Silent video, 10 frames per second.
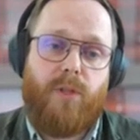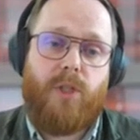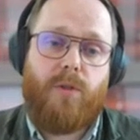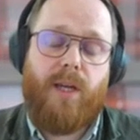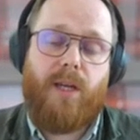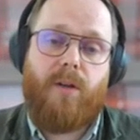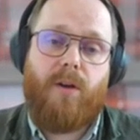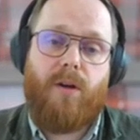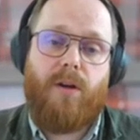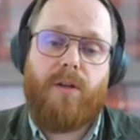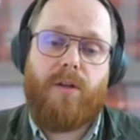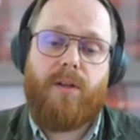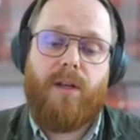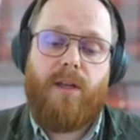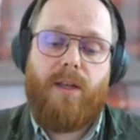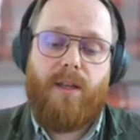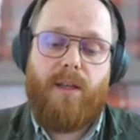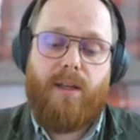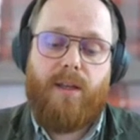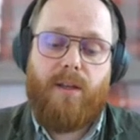pre-train on
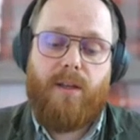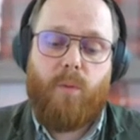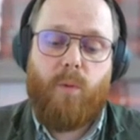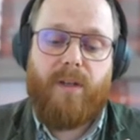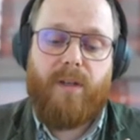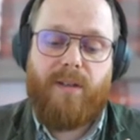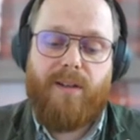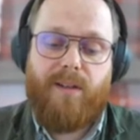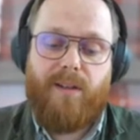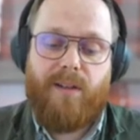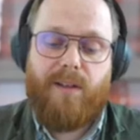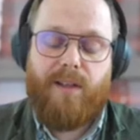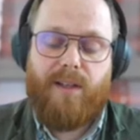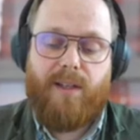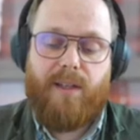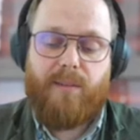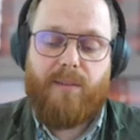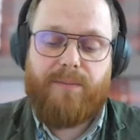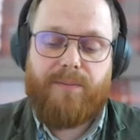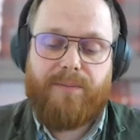what
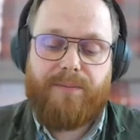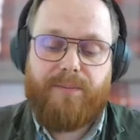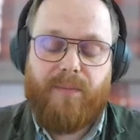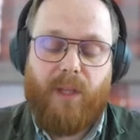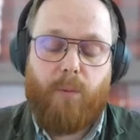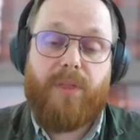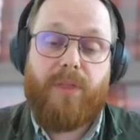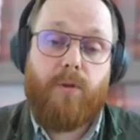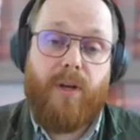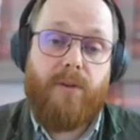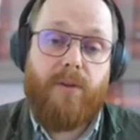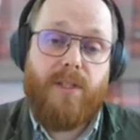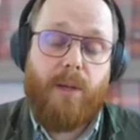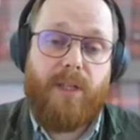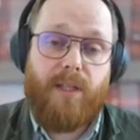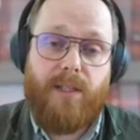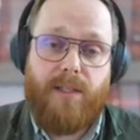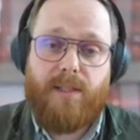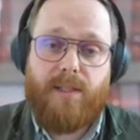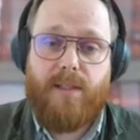the ground sampling
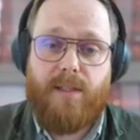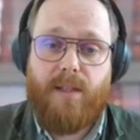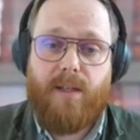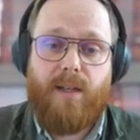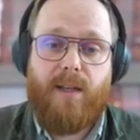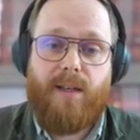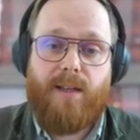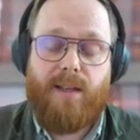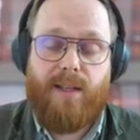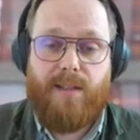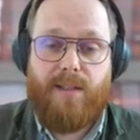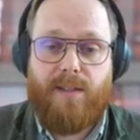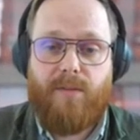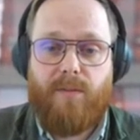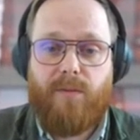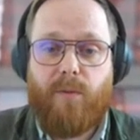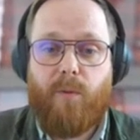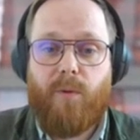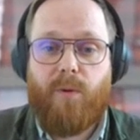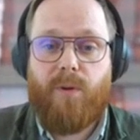distance is
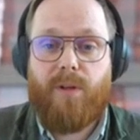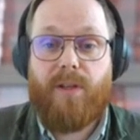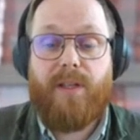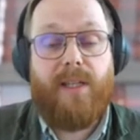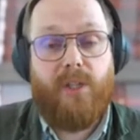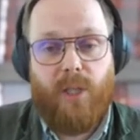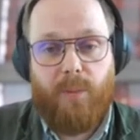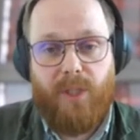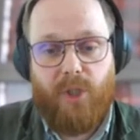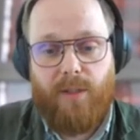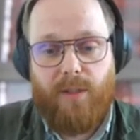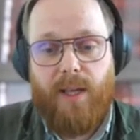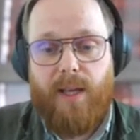for each image.